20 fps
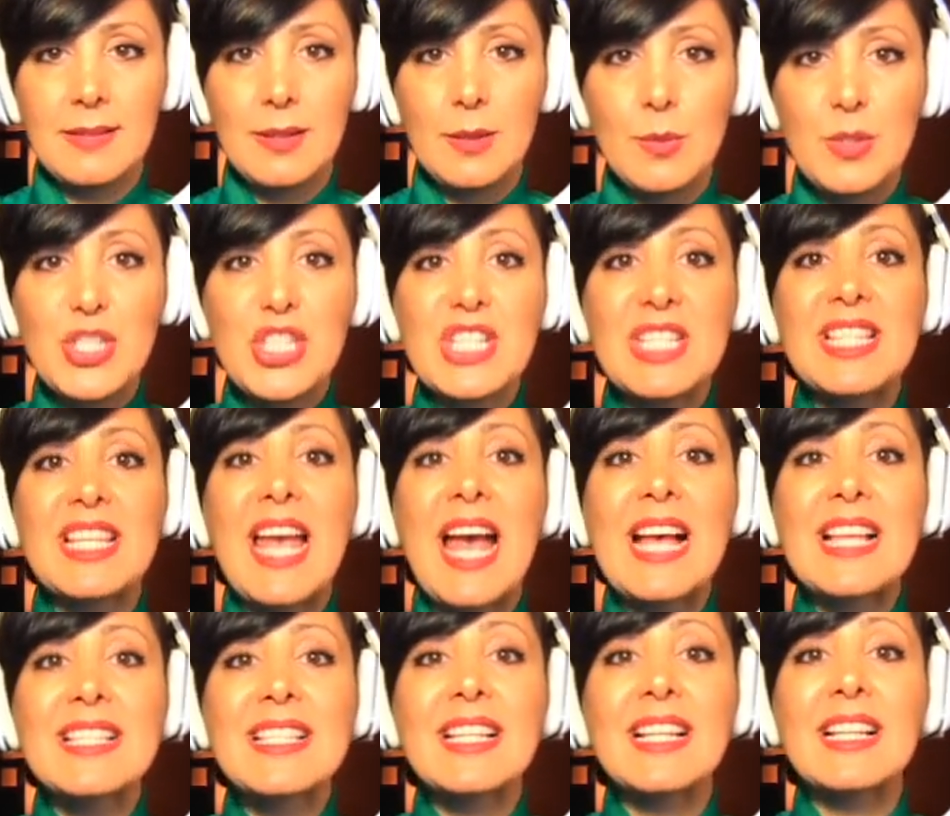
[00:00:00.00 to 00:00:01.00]
which
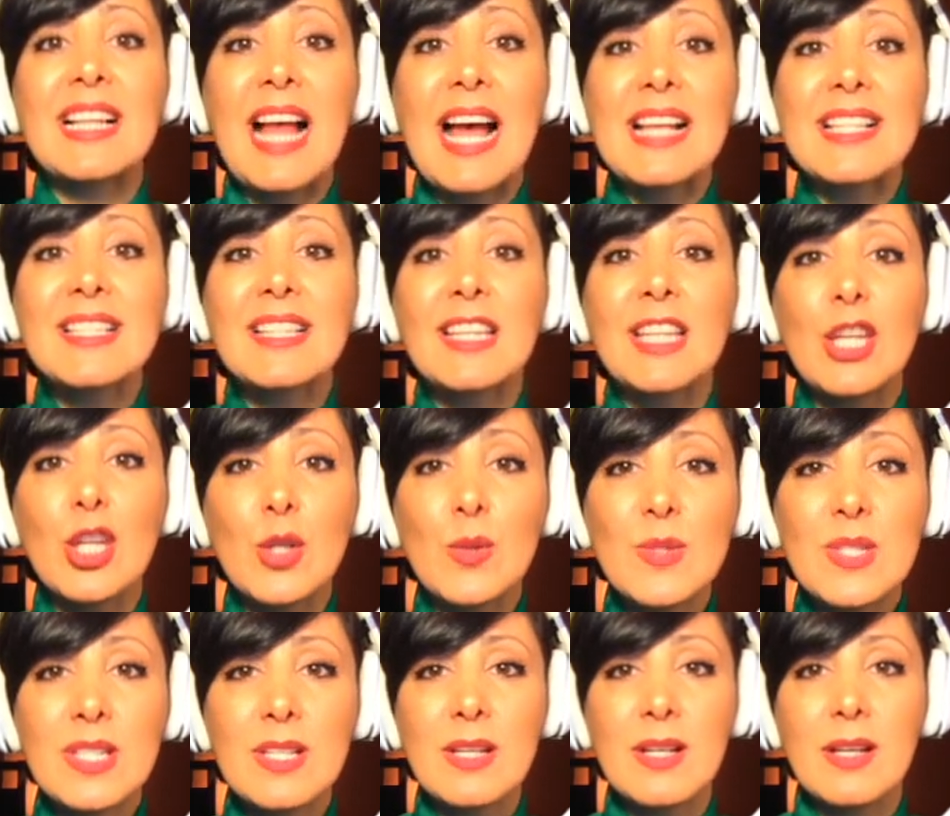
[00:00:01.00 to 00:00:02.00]
scans class
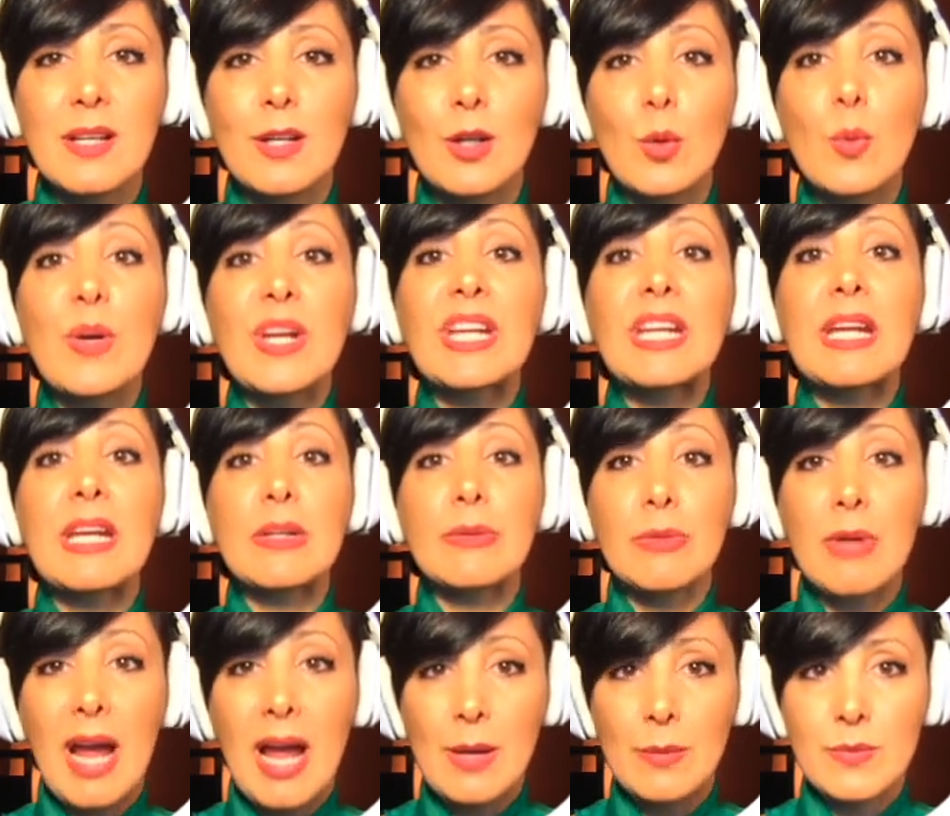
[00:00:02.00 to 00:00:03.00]
queues going in
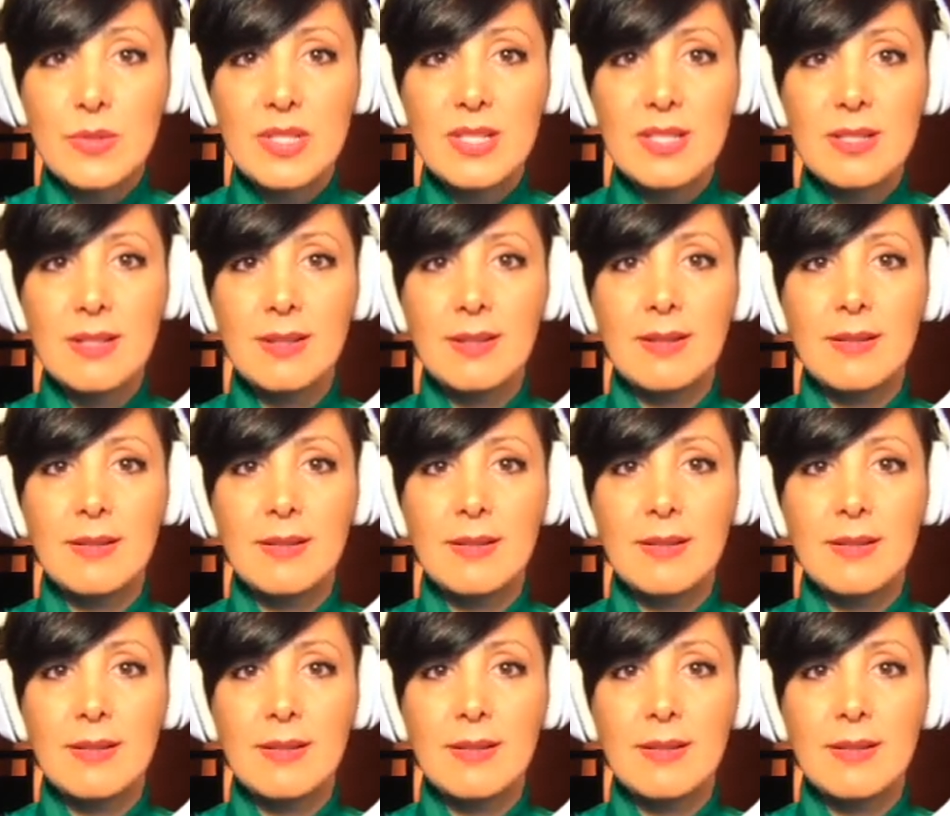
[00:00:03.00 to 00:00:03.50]
rounds.